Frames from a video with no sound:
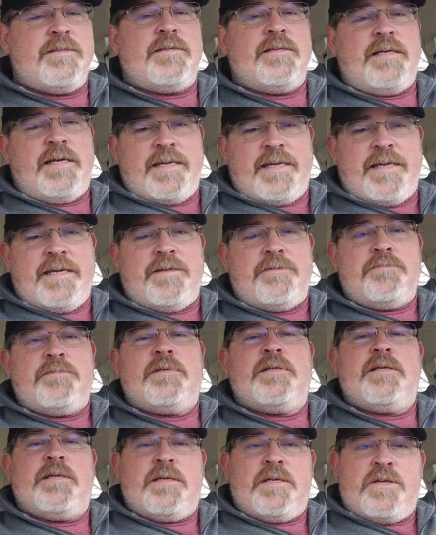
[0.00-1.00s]
Again,
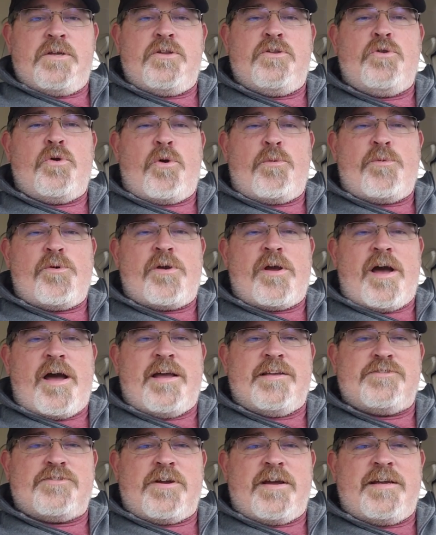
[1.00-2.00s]
normal
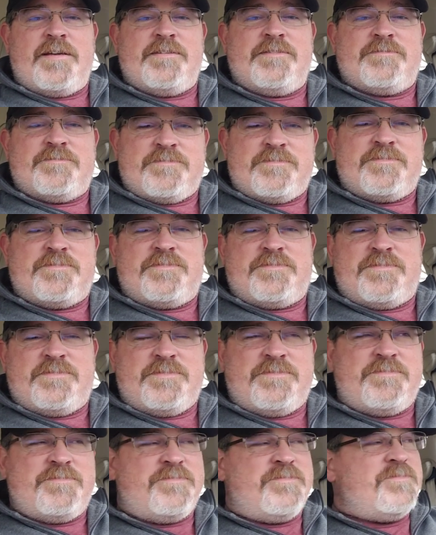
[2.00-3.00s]
guys, right?
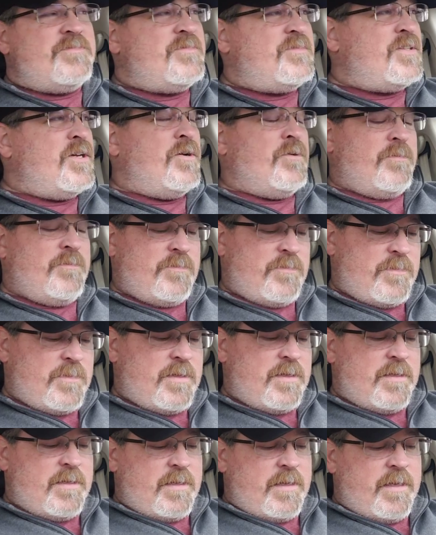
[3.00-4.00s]
So
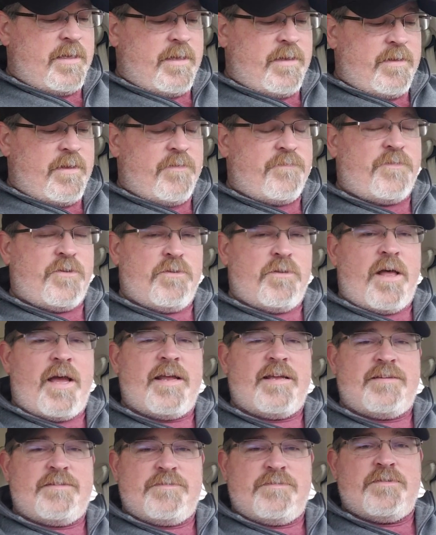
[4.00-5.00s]
if you
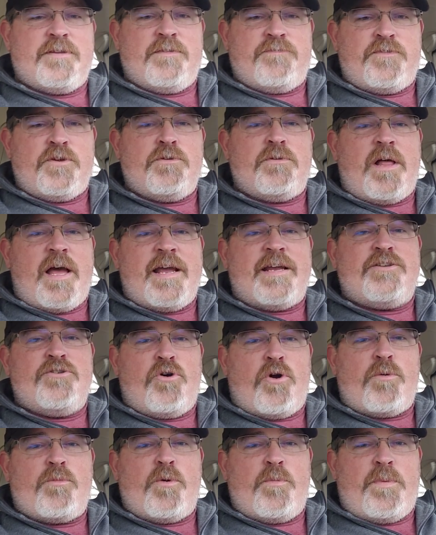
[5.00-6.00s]
like
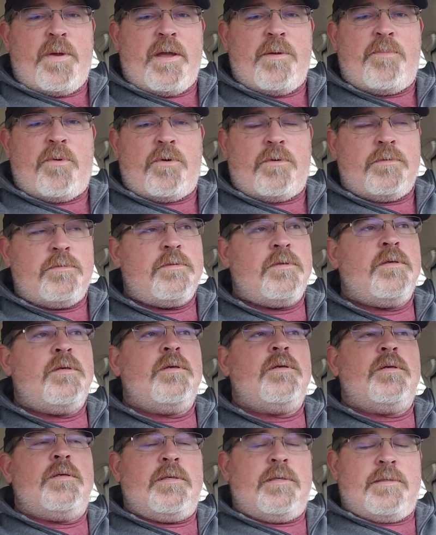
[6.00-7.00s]
normal people,
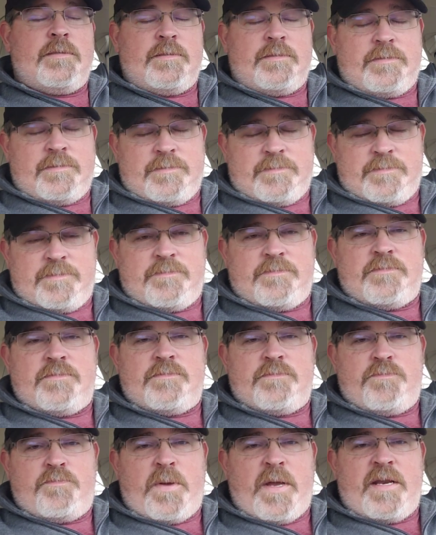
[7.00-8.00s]

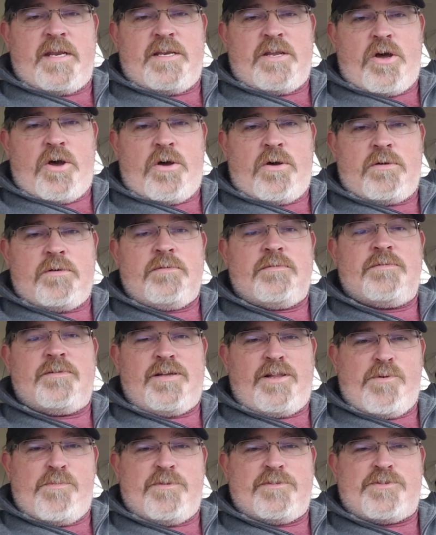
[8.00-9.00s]
PennyDog,
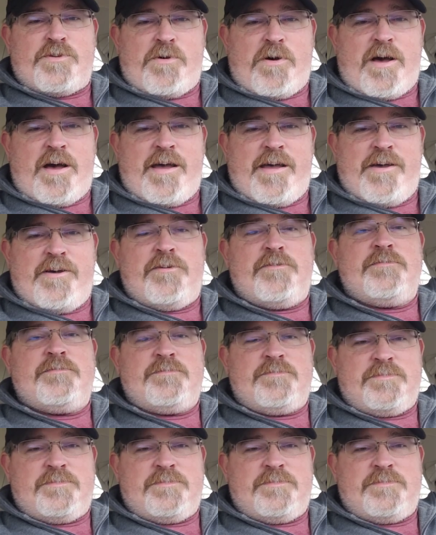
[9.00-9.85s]
Columbus, Ohio.